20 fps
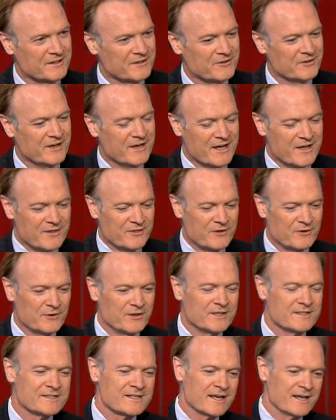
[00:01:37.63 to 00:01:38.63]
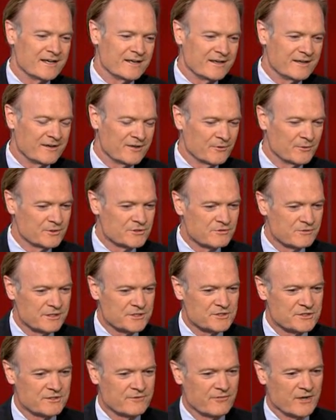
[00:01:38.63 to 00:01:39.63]
There is a
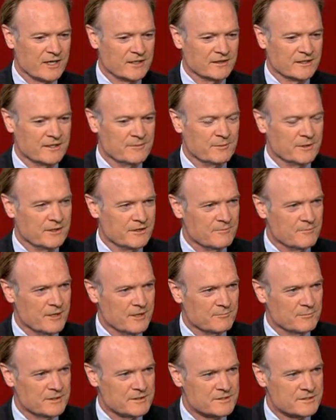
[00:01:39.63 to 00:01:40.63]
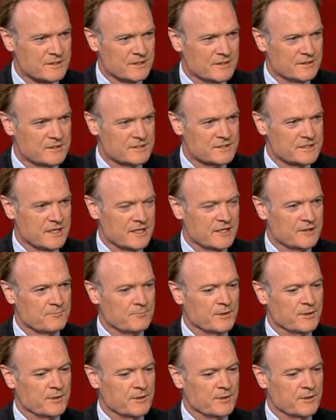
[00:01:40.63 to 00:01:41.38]
tradition of unlimited amendments in the Senate,